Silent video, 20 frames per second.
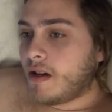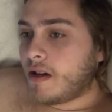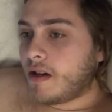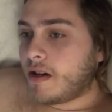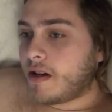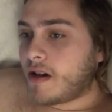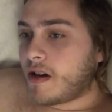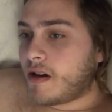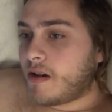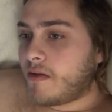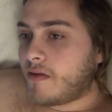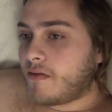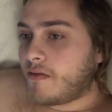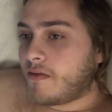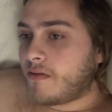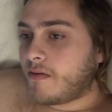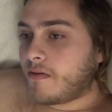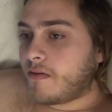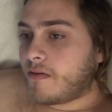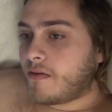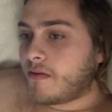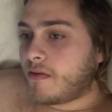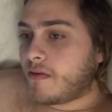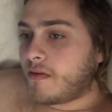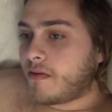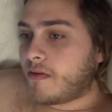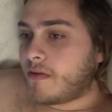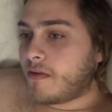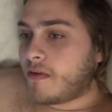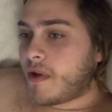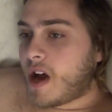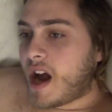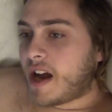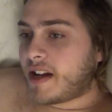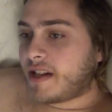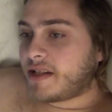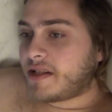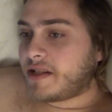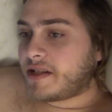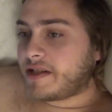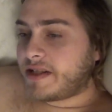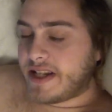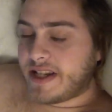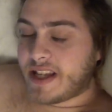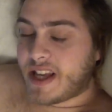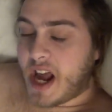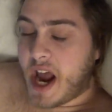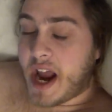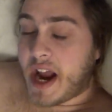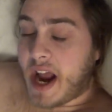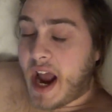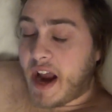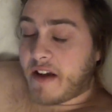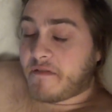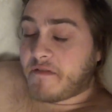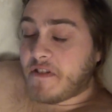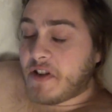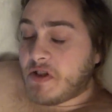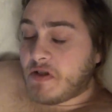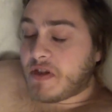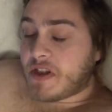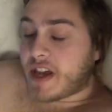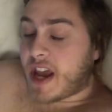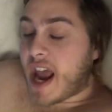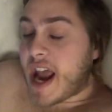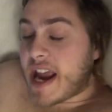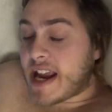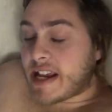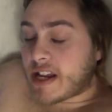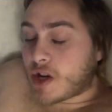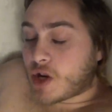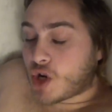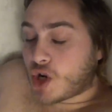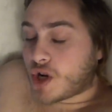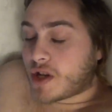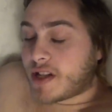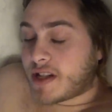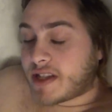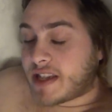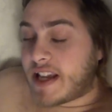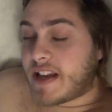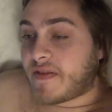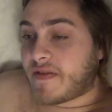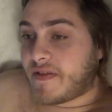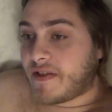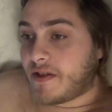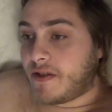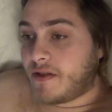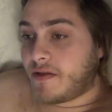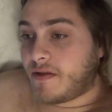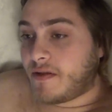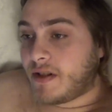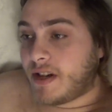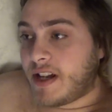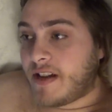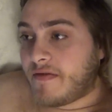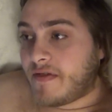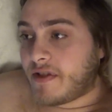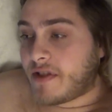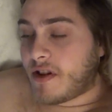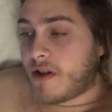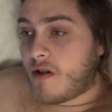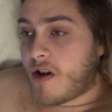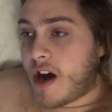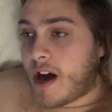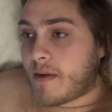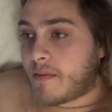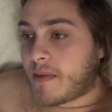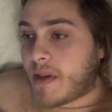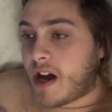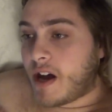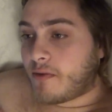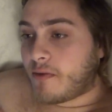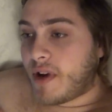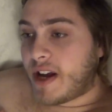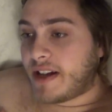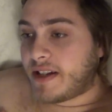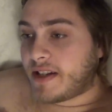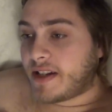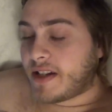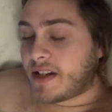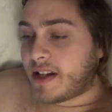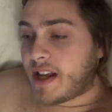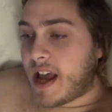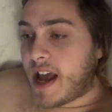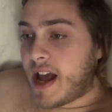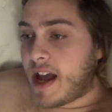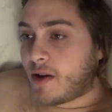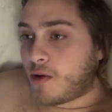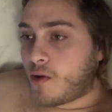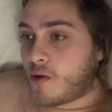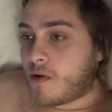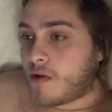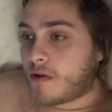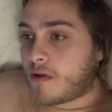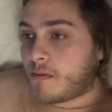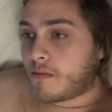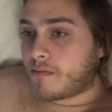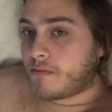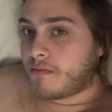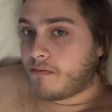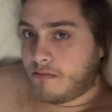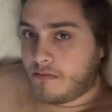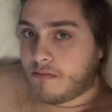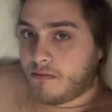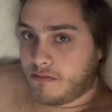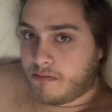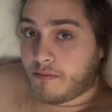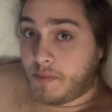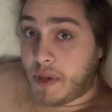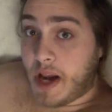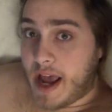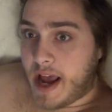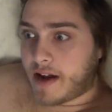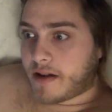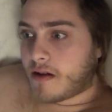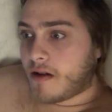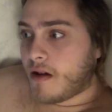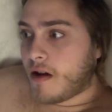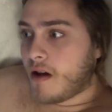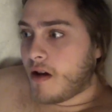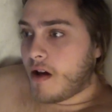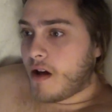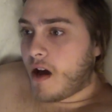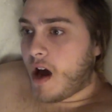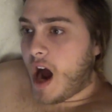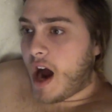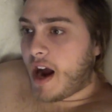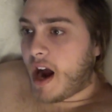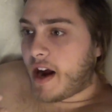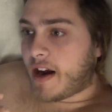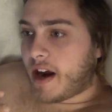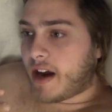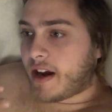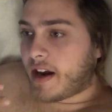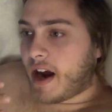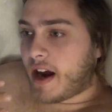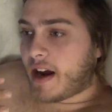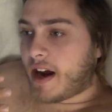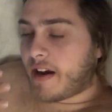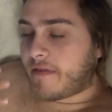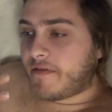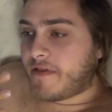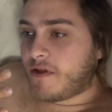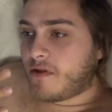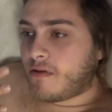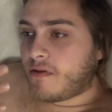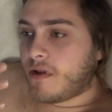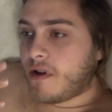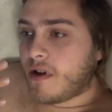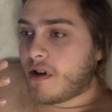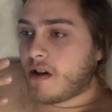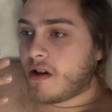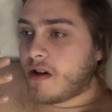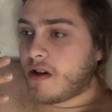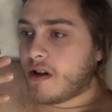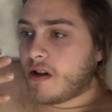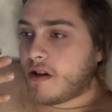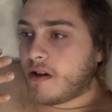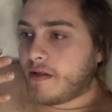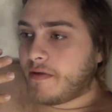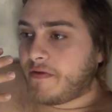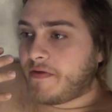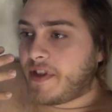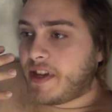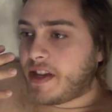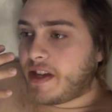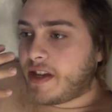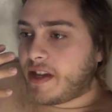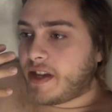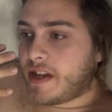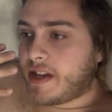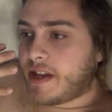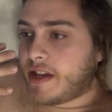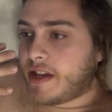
you know i could just see that i i feel the anger that they feel even though i'm not racist and or black i i i feel the